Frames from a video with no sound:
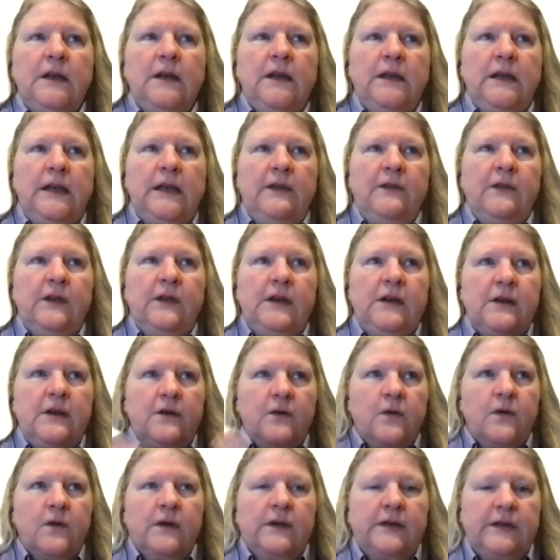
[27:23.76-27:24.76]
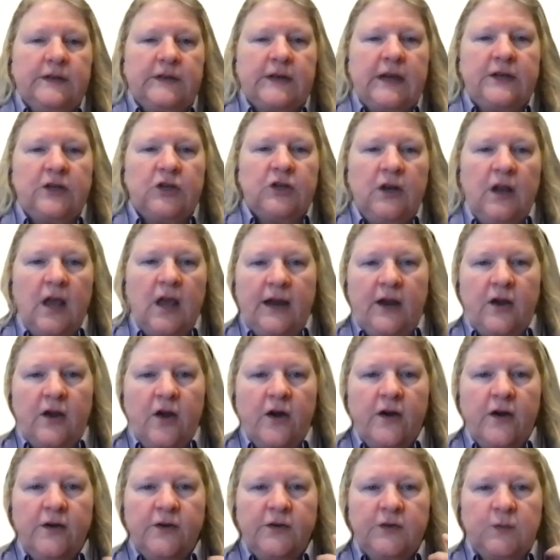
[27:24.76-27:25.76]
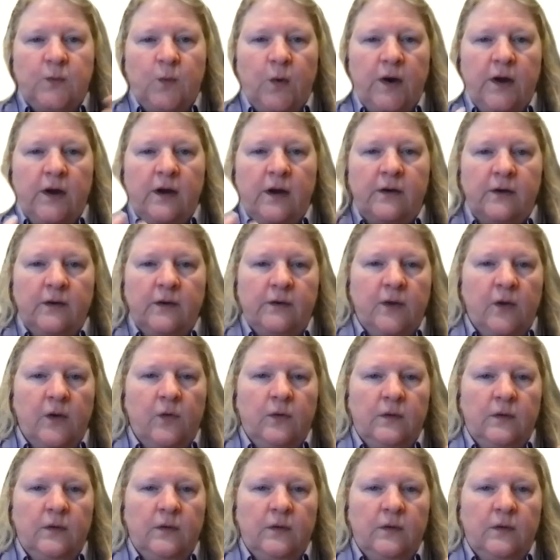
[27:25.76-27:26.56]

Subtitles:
in an organization like ours, where